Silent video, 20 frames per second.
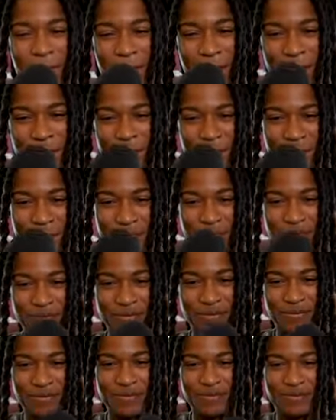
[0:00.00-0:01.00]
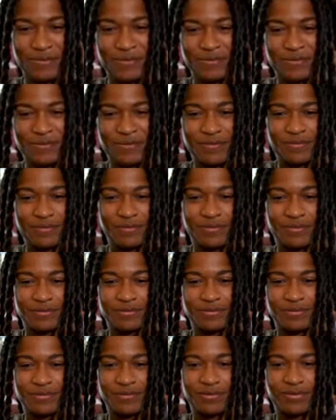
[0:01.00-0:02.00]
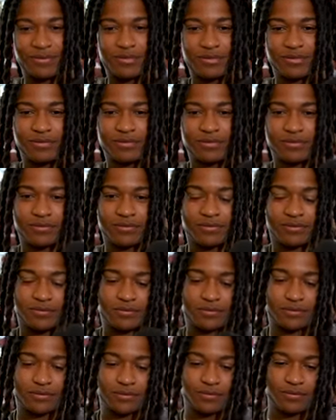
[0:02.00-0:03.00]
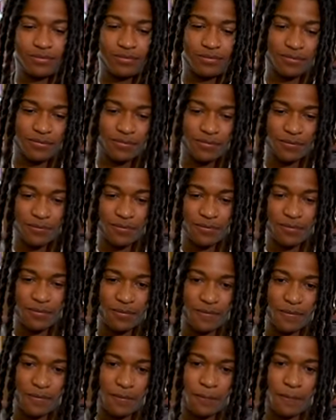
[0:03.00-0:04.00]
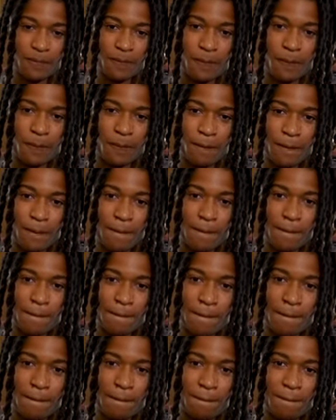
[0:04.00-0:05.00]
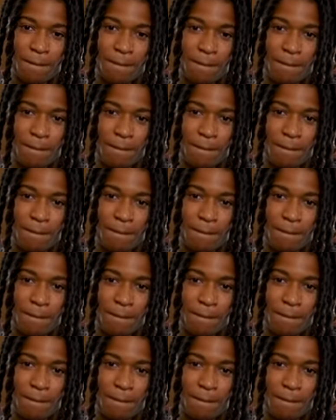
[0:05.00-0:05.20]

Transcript: (not speaking)